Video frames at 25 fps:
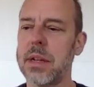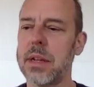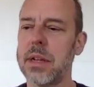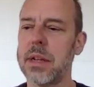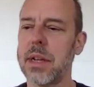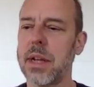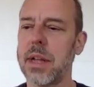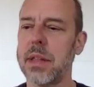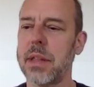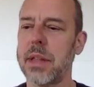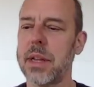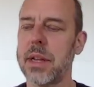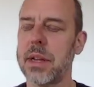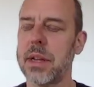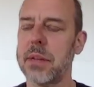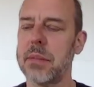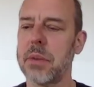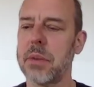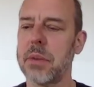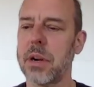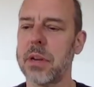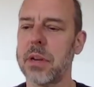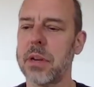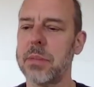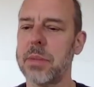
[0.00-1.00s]
I think it
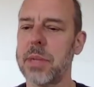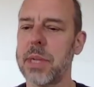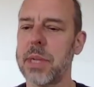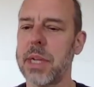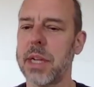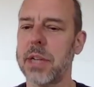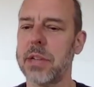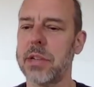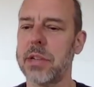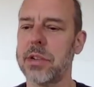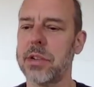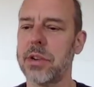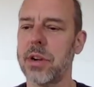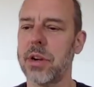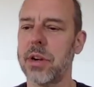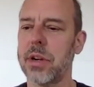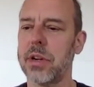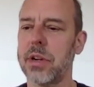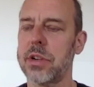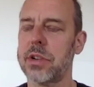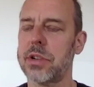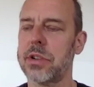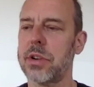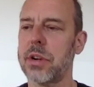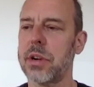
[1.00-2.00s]
marked me as
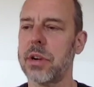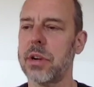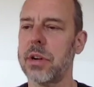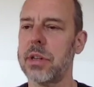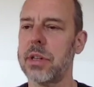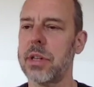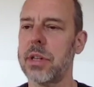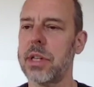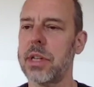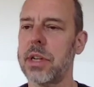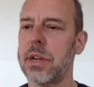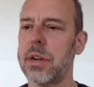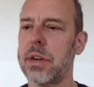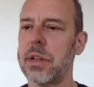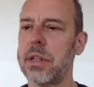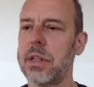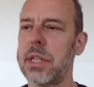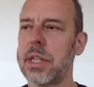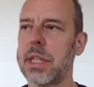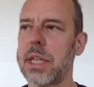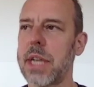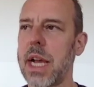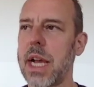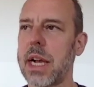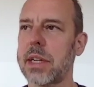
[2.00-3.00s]
strong, or stronger than the
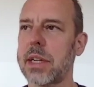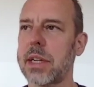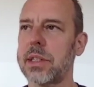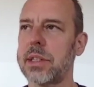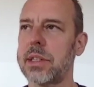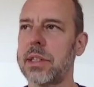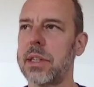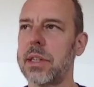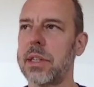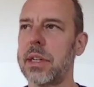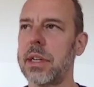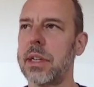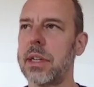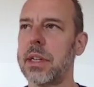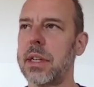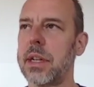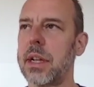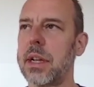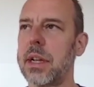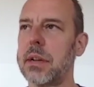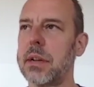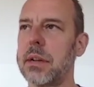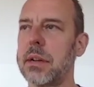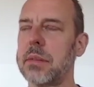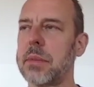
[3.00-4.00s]
early texts,
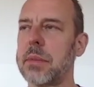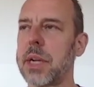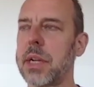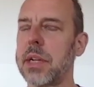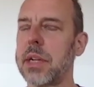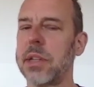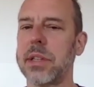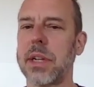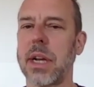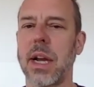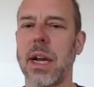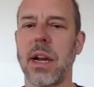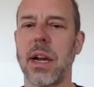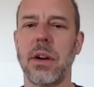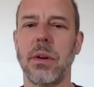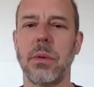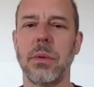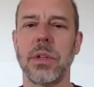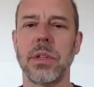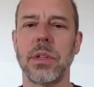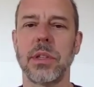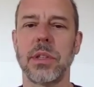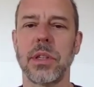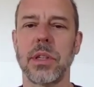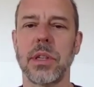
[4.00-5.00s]
that my desire
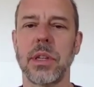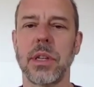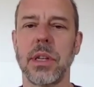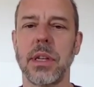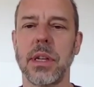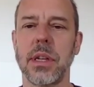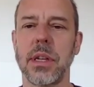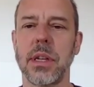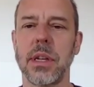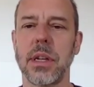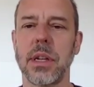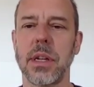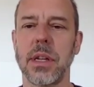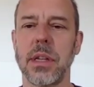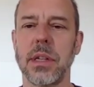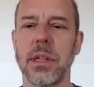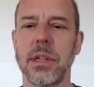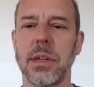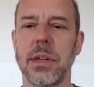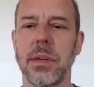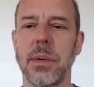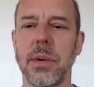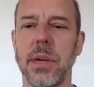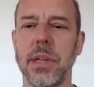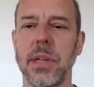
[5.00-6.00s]
was in
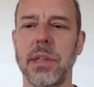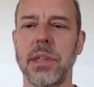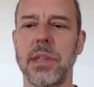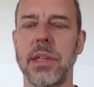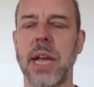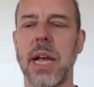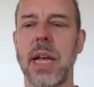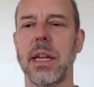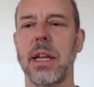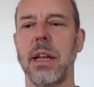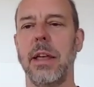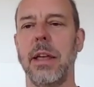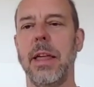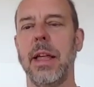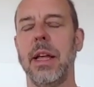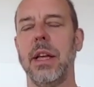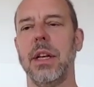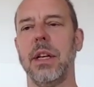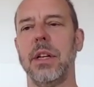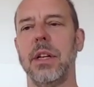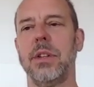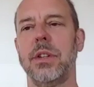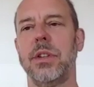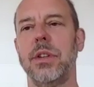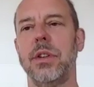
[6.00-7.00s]
some ways set
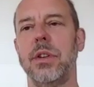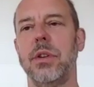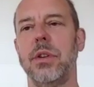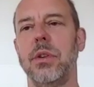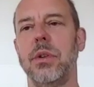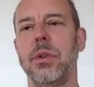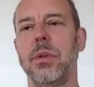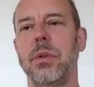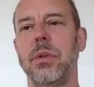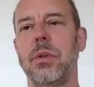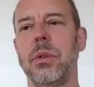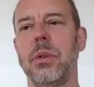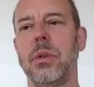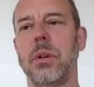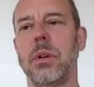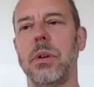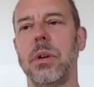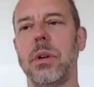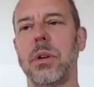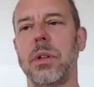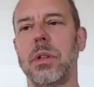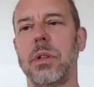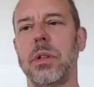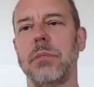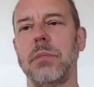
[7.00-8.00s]
to
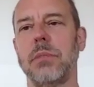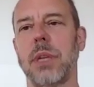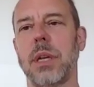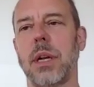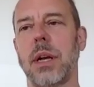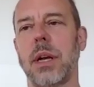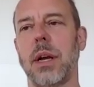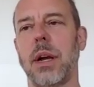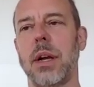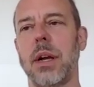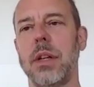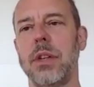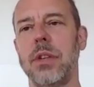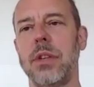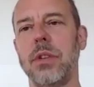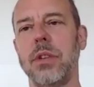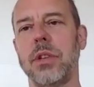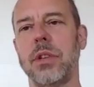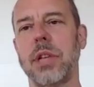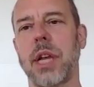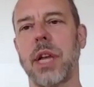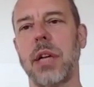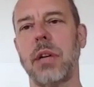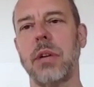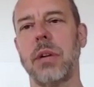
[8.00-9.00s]

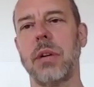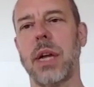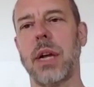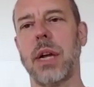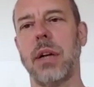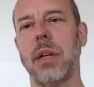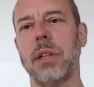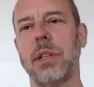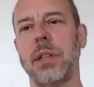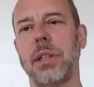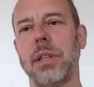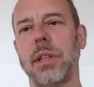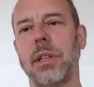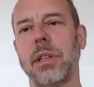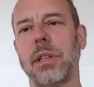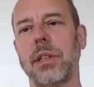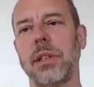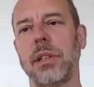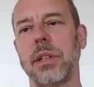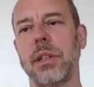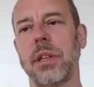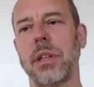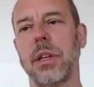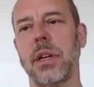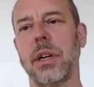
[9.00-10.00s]
use
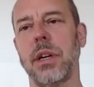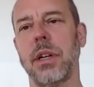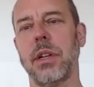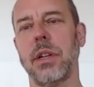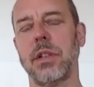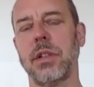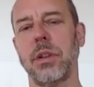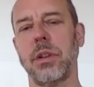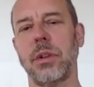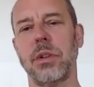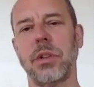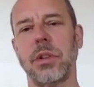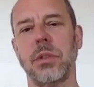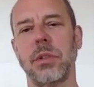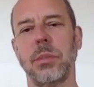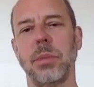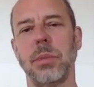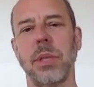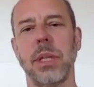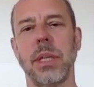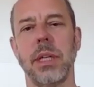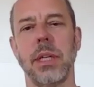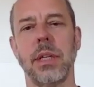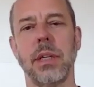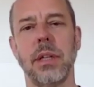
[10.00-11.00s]
psychoanalysis on a social
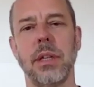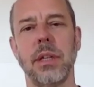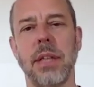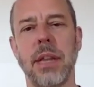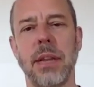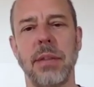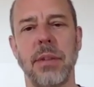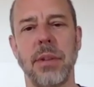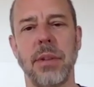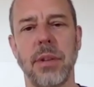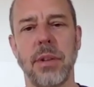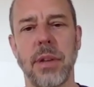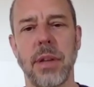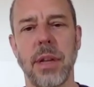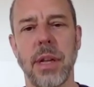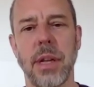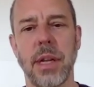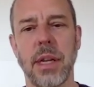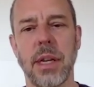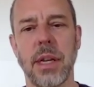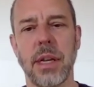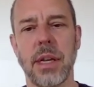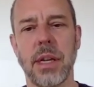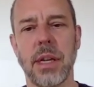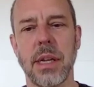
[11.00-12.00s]
political level,
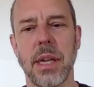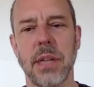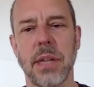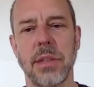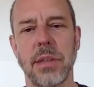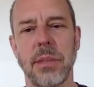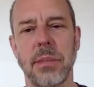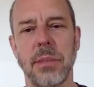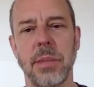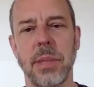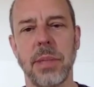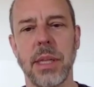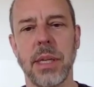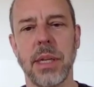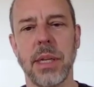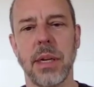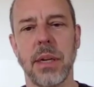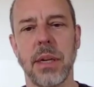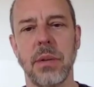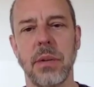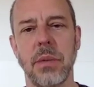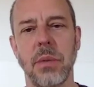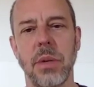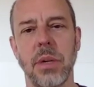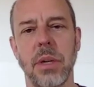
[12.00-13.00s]
and not simply
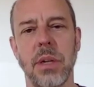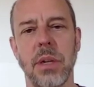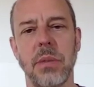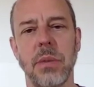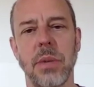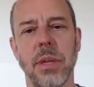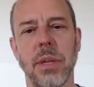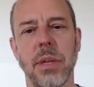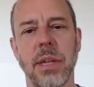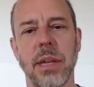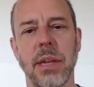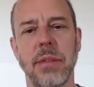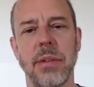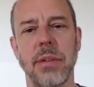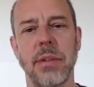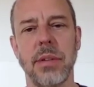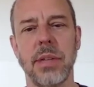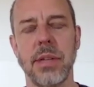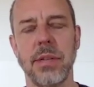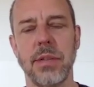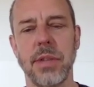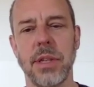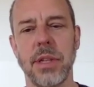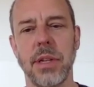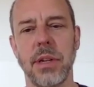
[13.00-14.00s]
on a one-on-one level,
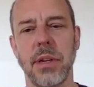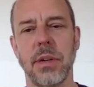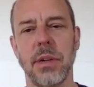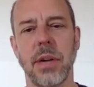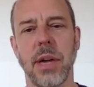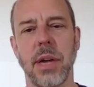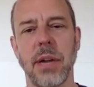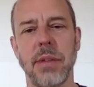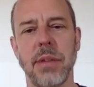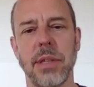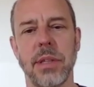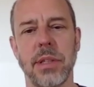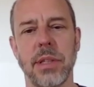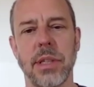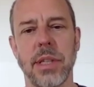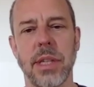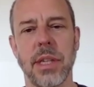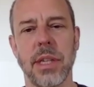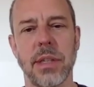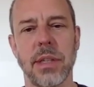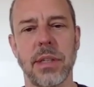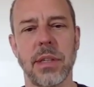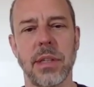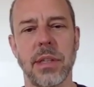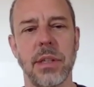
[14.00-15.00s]
even though obviously
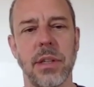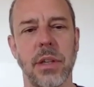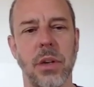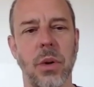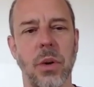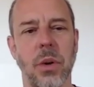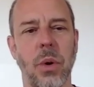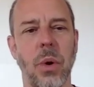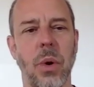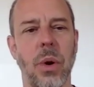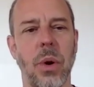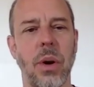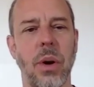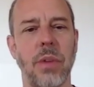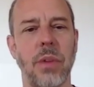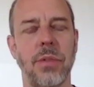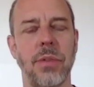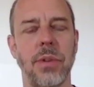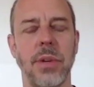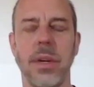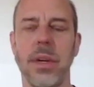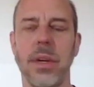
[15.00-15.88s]
that's the core of